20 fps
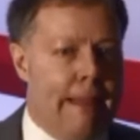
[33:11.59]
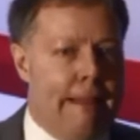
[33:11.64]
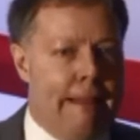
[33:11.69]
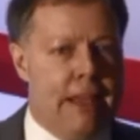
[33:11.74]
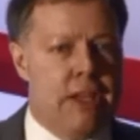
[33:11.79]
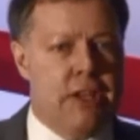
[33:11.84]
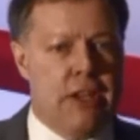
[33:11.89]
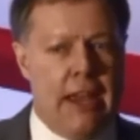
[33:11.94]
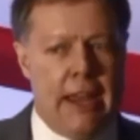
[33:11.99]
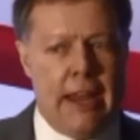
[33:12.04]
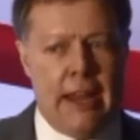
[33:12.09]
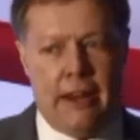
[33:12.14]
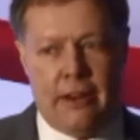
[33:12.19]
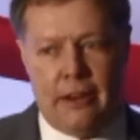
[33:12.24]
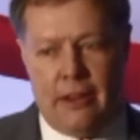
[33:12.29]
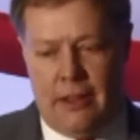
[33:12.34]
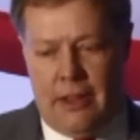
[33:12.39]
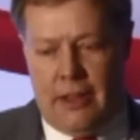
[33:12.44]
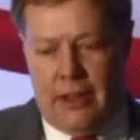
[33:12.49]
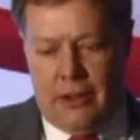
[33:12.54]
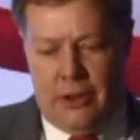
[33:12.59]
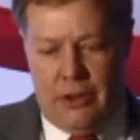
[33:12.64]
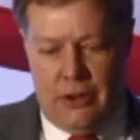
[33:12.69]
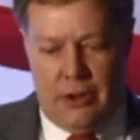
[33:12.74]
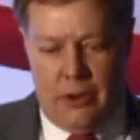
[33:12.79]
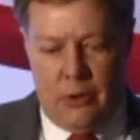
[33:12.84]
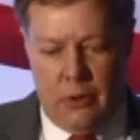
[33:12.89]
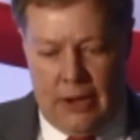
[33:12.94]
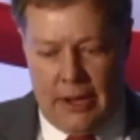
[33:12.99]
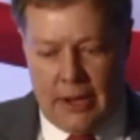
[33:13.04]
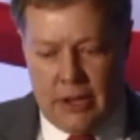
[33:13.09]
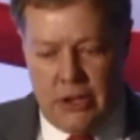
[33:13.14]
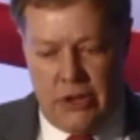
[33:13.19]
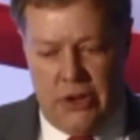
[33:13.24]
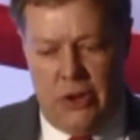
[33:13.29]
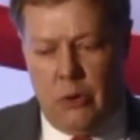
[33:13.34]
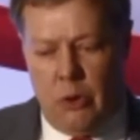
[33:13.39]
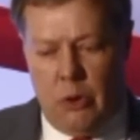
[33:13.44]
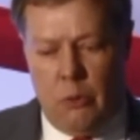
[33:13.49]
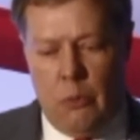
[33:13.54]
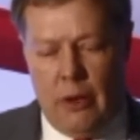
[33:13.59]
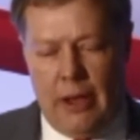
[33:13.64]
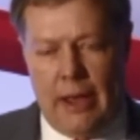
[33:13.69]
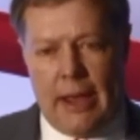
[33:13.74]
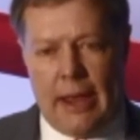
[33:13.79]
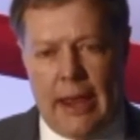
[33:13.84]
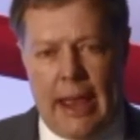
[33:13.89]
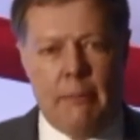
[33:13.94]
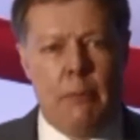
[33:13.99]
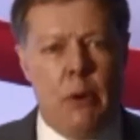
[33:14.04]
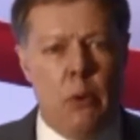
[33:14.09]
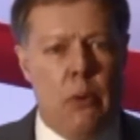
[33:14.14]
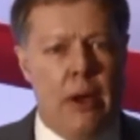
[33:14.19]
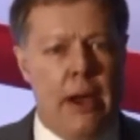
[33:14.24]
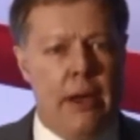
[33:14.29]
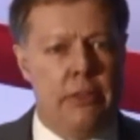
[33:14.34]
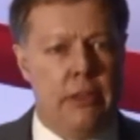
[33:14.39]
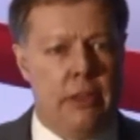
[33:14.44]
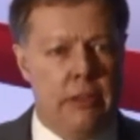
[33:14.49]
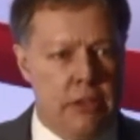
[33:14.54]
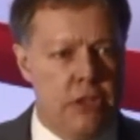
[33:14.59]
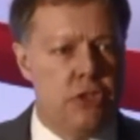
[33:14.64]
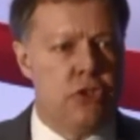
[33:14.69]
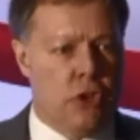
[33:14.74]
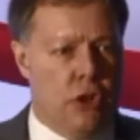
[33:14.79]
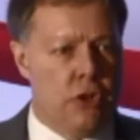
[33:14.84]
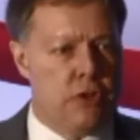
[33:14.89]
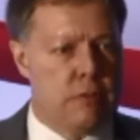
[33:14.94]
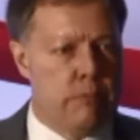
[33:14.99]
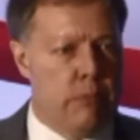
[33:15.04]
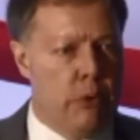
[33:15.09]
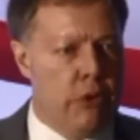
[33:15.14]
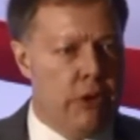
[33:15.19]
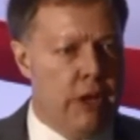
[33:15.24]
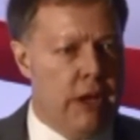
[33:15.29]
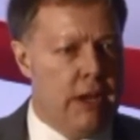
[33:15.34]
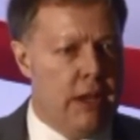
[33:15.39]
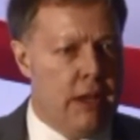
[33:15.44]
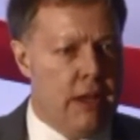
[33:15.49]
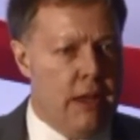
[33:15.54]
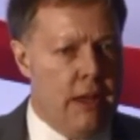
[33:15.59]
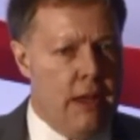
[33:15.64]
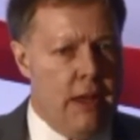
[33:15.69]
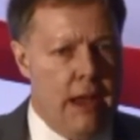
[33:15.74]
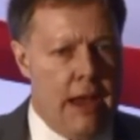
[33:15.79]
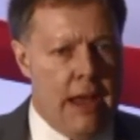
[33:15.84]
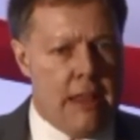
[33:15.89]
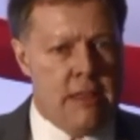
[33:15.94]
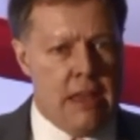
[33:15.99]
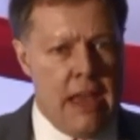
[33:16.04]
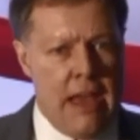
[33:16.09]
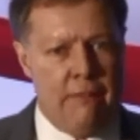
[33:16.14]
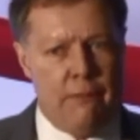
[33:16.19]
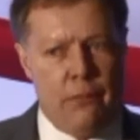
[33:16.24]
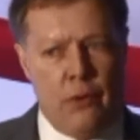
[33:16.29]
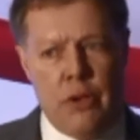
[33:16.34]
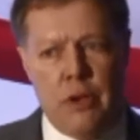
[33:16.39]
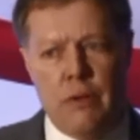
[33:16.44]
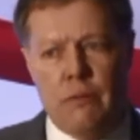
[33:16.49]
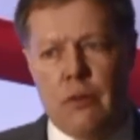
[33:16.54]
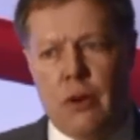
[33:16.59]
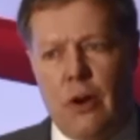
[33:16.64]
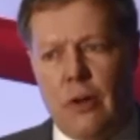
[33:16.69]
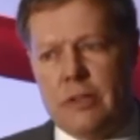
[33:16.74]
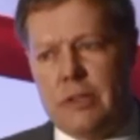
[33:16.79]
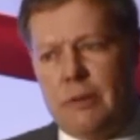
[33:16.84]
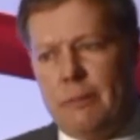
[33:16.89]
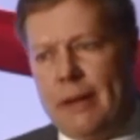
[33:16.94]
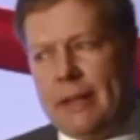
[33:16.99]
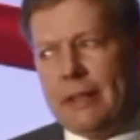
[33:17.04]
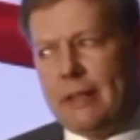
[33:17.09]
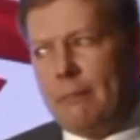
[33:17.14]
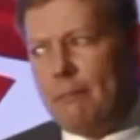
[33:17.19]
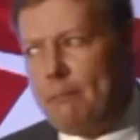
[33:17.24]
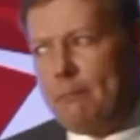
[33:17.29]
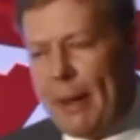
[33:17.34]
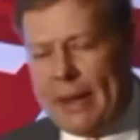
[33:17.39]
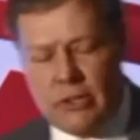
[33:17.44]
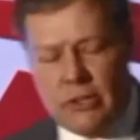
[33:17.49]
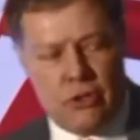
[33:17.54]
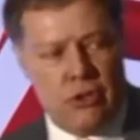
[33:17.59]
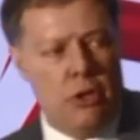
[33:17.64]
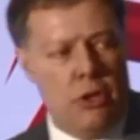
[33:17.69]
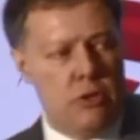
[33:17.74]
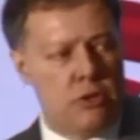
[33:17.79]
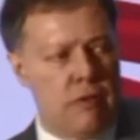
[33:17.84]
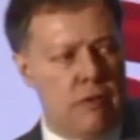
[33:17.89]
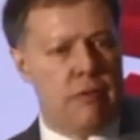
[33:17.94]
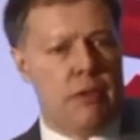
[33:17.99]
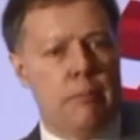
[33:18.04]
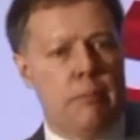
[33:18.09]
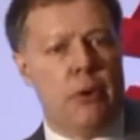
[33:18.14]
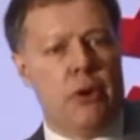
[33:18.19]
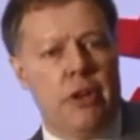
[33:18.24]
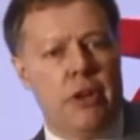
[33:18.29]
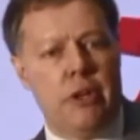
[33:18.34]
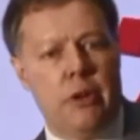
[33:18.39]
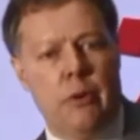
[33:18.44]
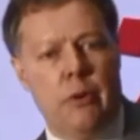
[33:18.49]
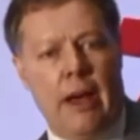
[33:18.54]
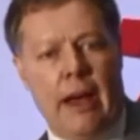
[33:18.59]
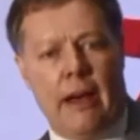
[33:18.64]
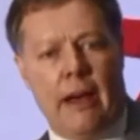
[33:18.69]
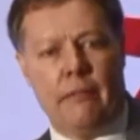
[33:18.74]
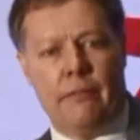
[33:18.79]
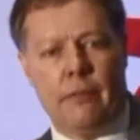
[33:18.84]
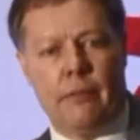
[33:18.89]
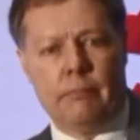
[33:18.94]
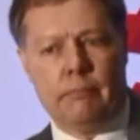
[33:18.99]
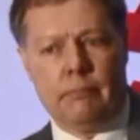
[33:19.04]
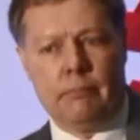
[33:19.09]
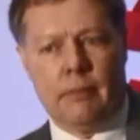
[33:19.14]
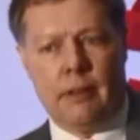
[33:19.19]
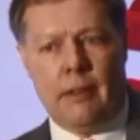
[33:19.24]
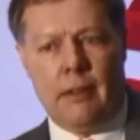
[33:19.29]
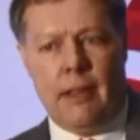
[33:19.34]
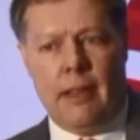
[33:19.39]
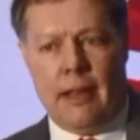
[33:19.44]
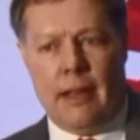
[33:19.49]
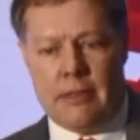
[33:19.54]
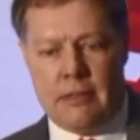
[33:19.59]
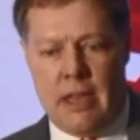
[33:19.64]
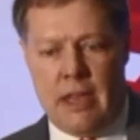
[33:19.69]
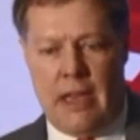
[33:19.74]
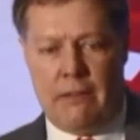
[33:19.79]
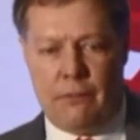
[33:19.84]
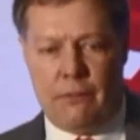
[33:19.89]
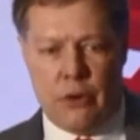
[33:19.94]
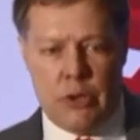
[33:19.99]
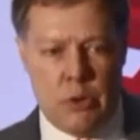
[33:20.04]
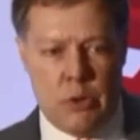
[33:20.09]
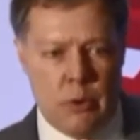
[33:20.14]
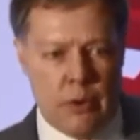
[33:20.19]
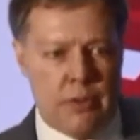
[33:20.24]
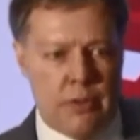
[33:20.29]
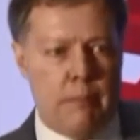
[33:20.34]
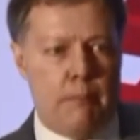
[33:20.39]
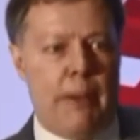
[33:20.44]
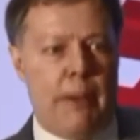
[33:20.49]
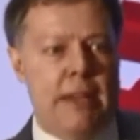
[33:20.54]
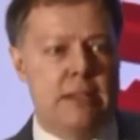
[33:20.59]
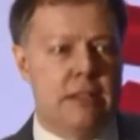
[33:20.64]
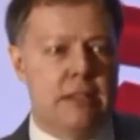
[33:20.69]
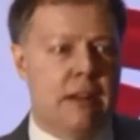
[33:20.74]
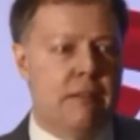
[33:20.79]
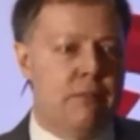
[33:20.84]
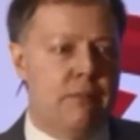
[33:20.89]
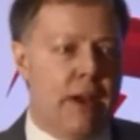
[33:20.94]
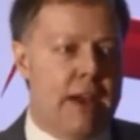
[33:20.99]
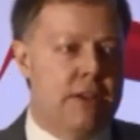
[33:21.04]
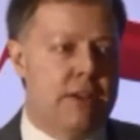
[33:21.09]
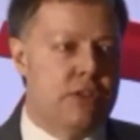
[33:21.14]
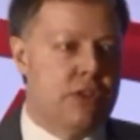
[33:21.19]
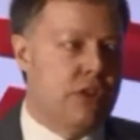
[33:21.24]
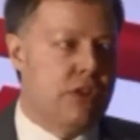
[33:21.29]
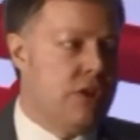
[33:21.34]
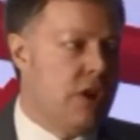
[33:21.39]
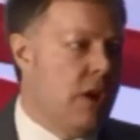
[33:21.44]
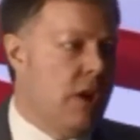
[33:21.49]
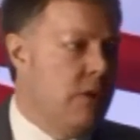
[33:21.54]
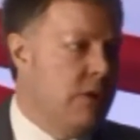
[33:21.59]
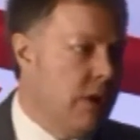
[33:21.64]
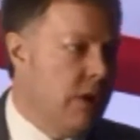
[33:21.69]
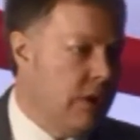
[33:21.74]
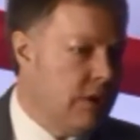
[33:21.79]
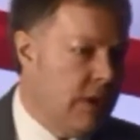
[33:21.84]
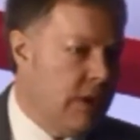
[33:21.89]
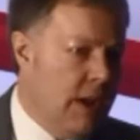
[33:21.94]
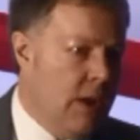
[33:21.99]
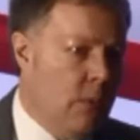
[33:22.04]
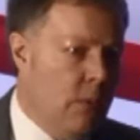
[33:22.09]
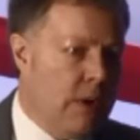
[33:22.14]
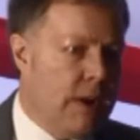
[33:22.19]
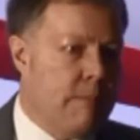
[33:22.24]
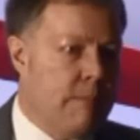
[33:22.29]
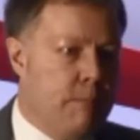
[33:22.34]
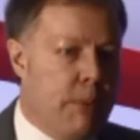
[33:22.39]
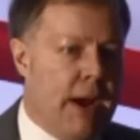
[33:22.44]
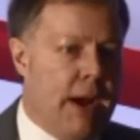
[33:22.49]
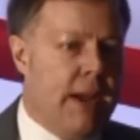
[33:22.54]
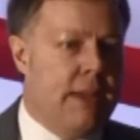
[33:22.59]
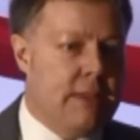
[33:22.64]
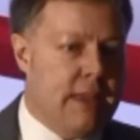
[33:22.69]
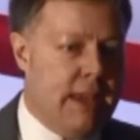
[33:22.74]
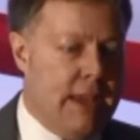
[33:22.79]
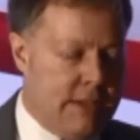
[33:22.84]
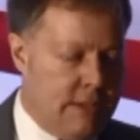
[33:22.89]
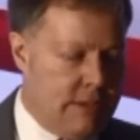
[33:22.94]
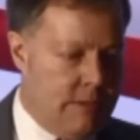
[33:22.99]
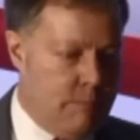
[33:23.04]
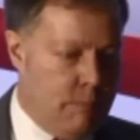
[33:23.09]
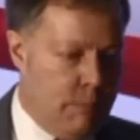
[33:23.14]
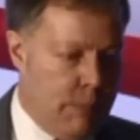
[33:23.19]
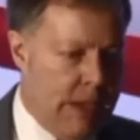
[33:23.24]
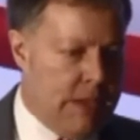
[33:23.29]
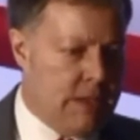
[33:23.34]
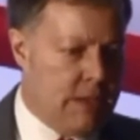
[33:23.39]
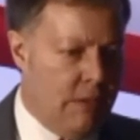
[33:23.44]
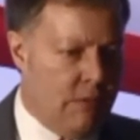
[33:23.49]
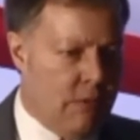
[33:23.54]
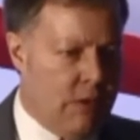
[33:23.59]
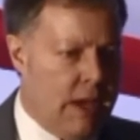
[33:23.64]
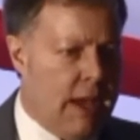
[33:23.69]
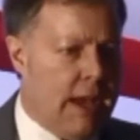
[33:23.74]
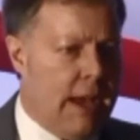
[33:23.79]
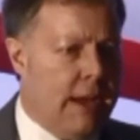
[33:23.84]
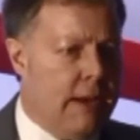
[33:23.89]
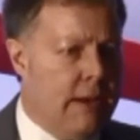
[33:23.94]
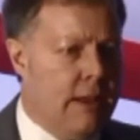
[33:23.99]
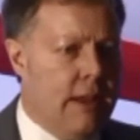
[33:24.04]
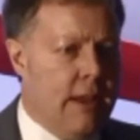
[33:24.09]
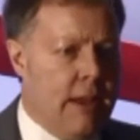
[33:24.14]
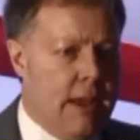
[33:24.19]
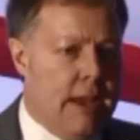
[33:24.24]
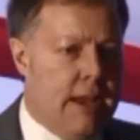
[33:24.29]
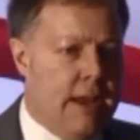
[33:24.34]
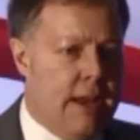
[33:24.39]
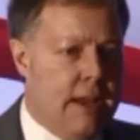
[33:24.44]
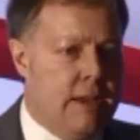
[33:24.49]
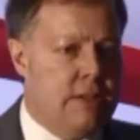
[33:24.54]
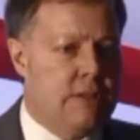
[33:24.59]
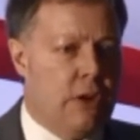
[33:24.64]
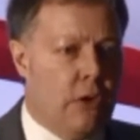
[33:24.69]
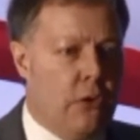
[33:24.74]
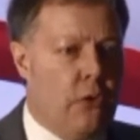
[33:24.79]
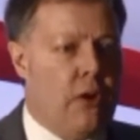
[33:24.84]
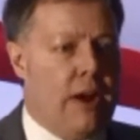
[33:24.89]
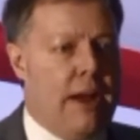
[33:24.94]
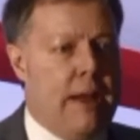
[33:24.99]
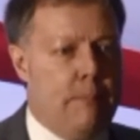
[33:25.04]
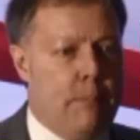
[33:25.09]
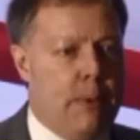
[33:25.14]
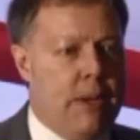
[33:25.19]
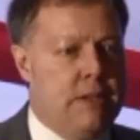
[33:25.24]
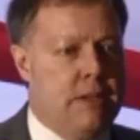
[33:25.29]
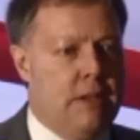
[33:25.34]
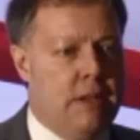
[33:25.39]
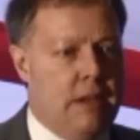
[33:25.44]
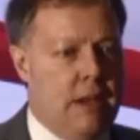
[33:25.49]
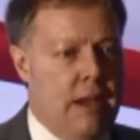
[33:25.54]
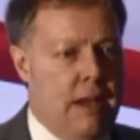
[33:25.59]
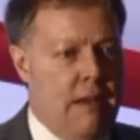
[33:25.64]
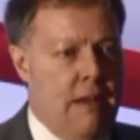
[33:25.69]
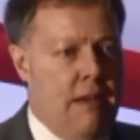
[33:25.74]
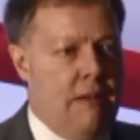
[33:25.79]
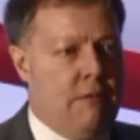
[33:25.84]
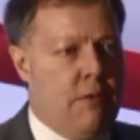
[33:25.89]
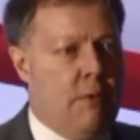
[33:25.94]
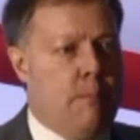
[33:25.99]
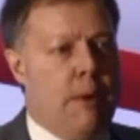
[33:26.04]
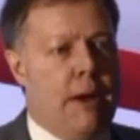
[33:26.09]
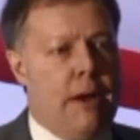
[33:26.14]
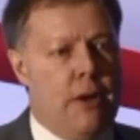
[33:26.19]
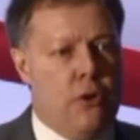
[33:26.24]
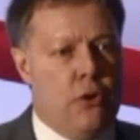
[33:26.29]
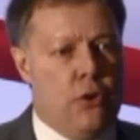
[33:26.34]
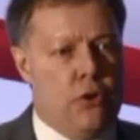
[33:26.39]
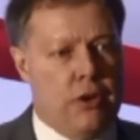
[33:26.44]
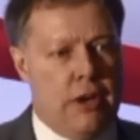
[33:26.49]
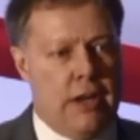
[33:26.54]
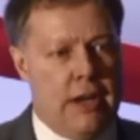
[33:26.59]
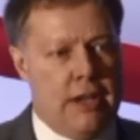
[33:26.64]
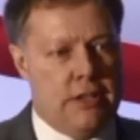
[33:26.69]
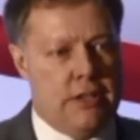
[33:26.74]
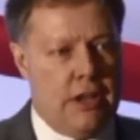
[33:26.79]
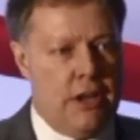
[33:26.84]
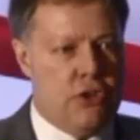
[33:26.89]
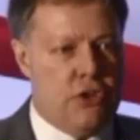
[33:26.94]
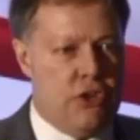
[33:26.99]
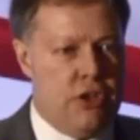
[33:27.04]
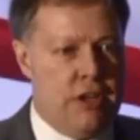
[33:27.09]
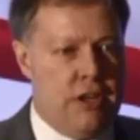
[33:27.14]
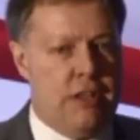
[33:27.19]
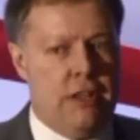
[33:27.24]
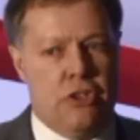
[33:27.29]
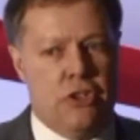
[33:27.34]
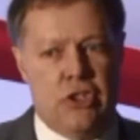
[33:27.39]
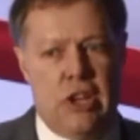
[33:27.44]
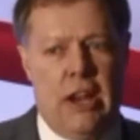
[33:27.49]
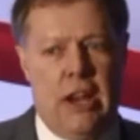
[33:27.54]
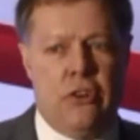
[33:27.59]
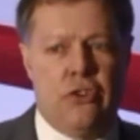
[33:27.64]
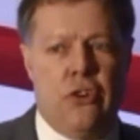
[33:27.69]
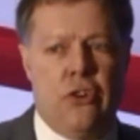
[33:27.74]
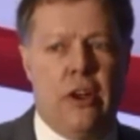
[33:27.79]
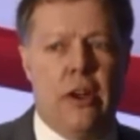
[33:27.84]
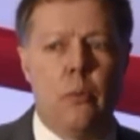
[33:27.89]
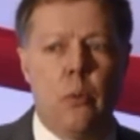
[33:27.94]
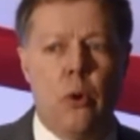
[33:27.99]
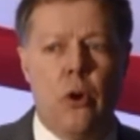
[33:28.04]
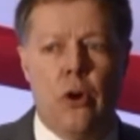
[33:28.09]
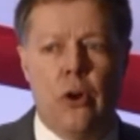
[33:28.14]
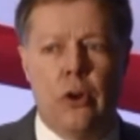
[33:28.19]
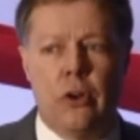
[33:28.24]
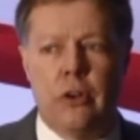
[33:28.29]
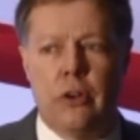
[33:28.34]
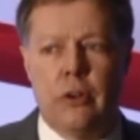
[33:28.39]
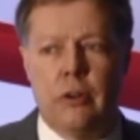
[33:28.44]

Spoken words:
Again, I am aware that this costs money, and therefore you've got to make the best use of the money you have. And therefore you want the best advice to know that when I buy this piece of kit, it is the right piece of kit for my organization in the sector I work.